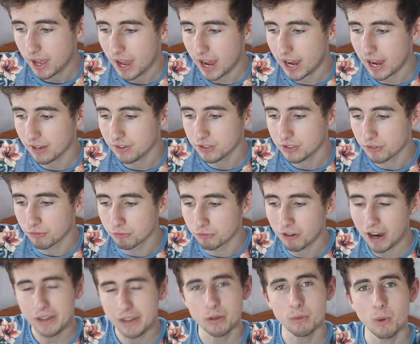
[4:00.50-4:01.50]
and
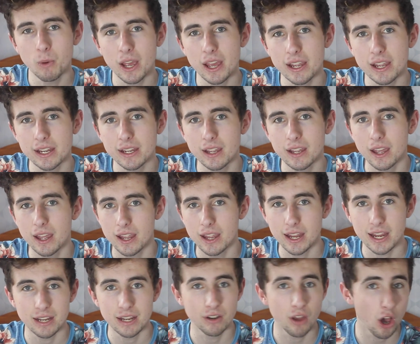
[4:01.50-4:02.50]
ran away
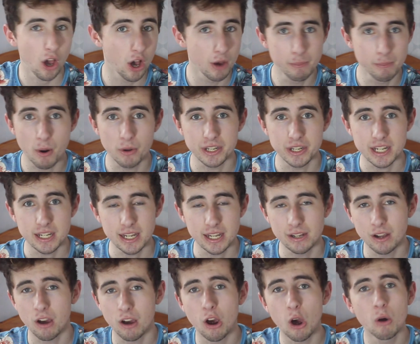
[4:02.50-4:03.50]
in her body,
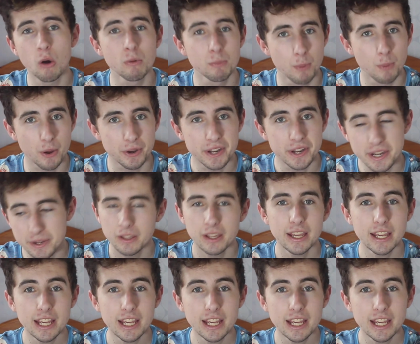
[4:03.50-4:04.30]
in her old body.